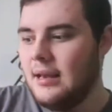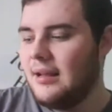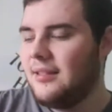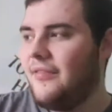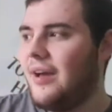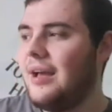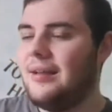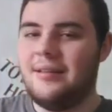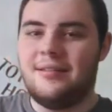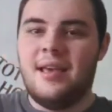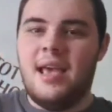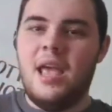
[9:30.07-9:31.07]
That's the fact
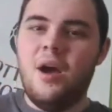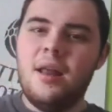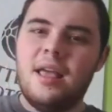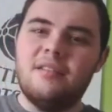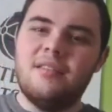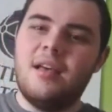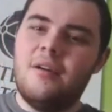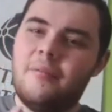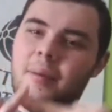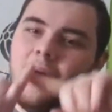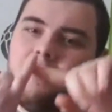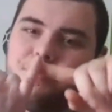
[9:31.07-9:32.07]
is, he only gives
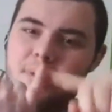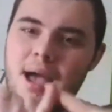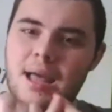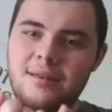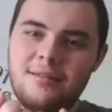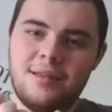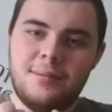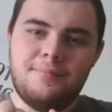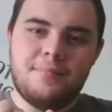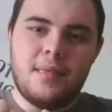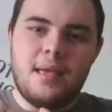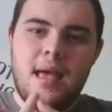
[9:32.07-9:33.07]
himself about a brand
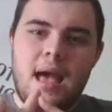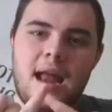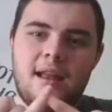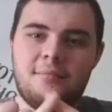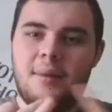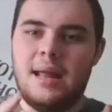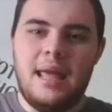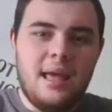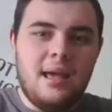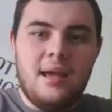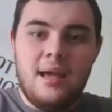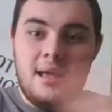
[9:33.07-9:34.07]
and his
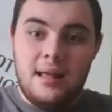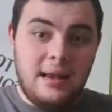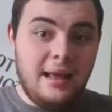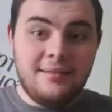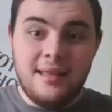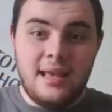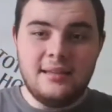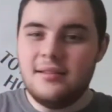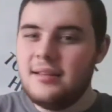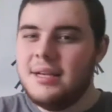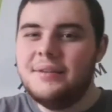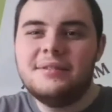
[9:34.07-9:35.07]
money. And that's it. He
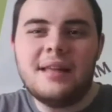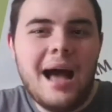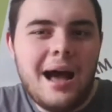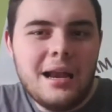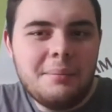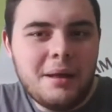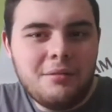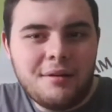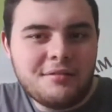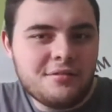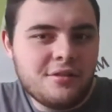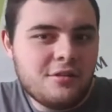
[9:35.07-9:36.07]
doesn't give a damn about the
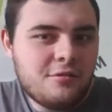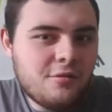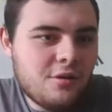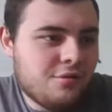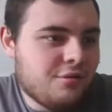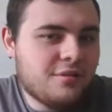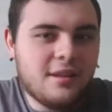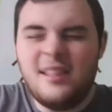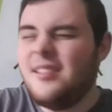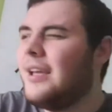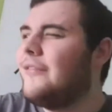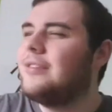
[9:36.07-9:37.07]
Westerners on his roster.
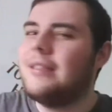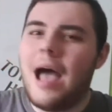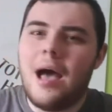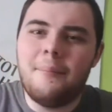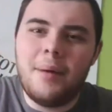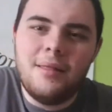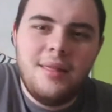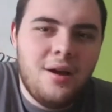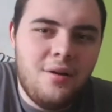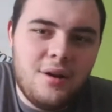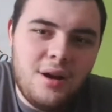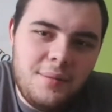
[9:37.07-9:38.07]
He doesn't give a damn about
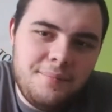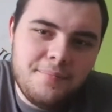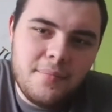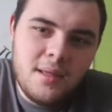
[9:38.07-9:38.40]
the owner.